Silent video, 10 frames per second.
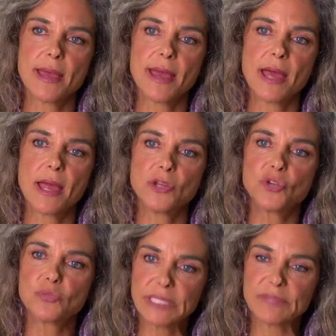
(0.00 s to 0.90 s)
and
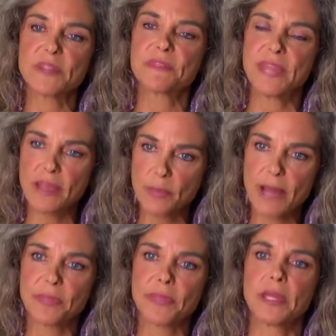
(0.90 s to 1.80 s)
you really have to think
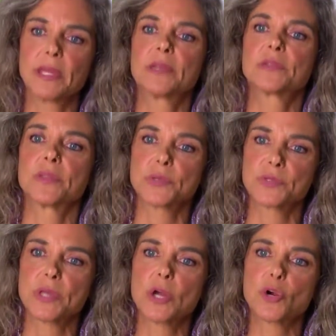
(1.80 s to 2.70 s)
about things, and
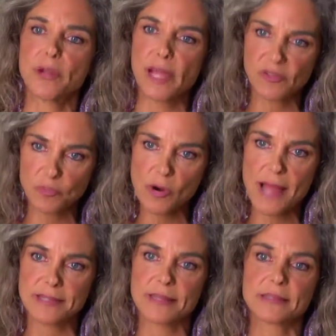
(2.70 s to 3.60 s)
there's a creative
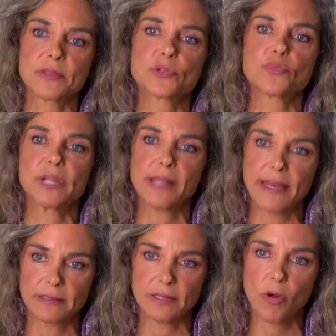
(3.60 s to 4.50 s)
process and there's a real
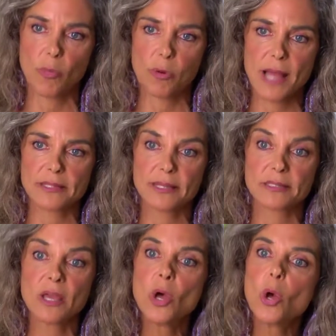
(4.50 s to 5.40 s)
analytical process.